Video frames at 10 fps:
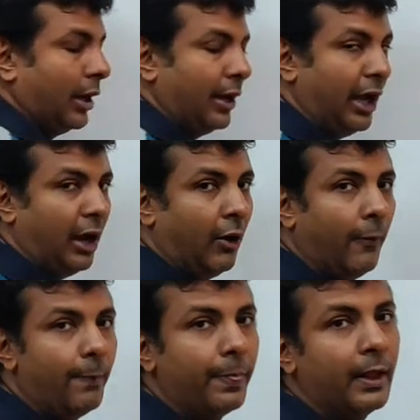
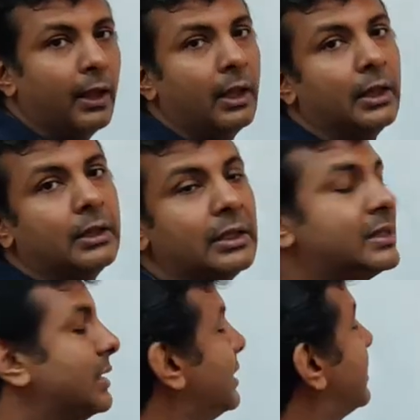Now
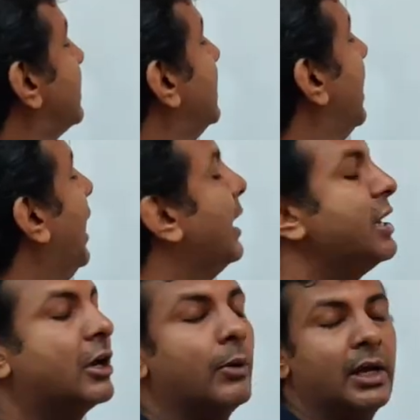this is an
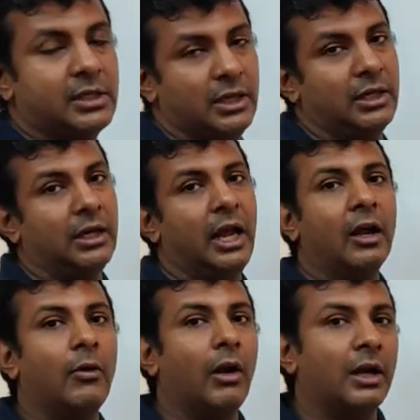equation,
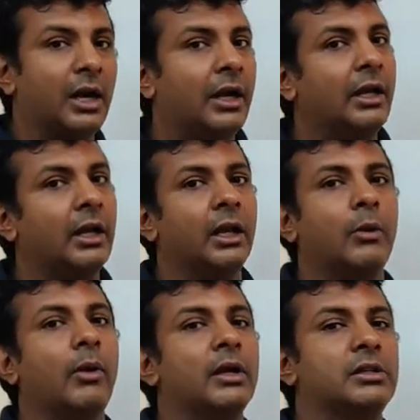a quadratic
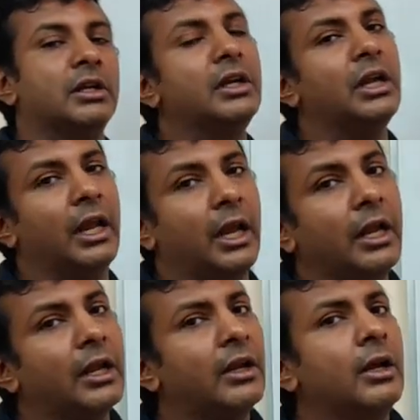equation
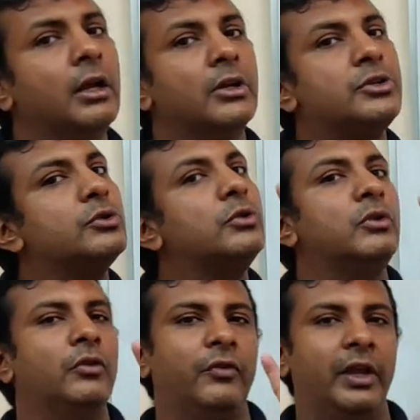in
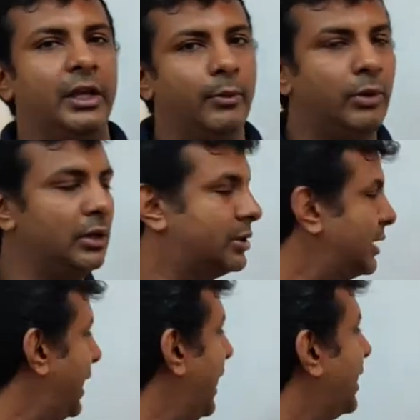two
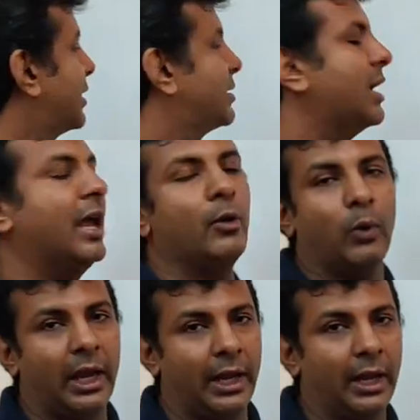variables, x and
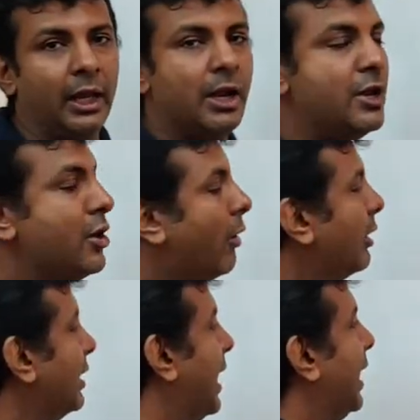y.
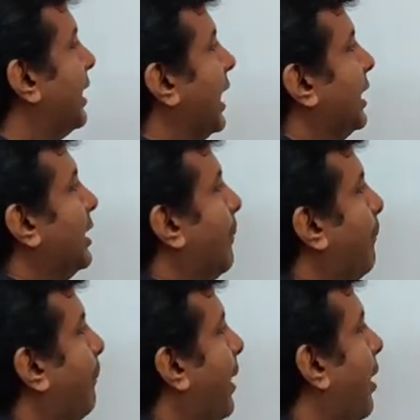Note that
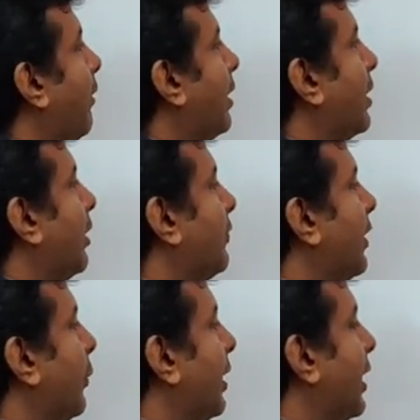the power of
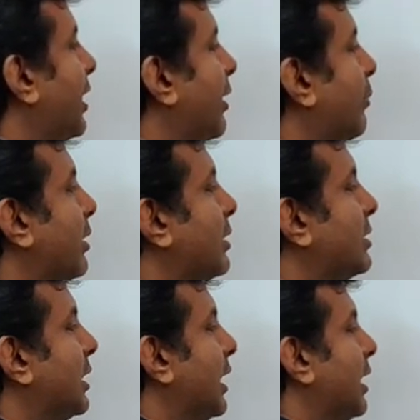the
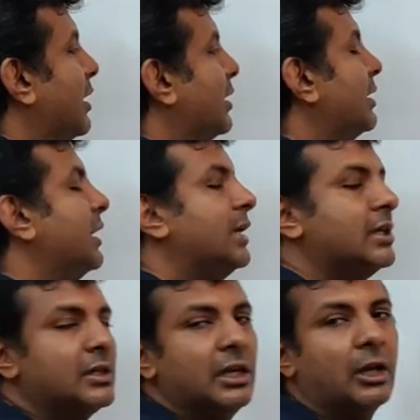variables in
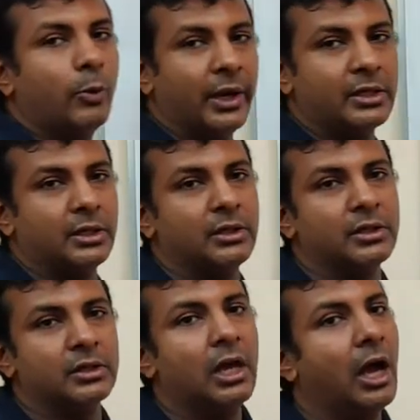these
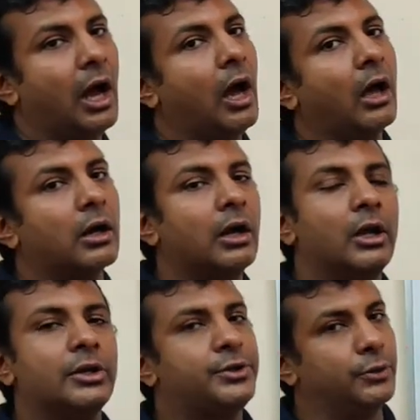equations are
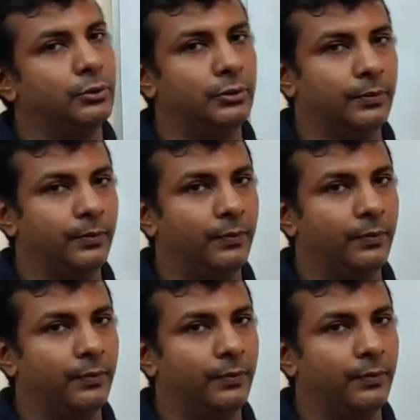2.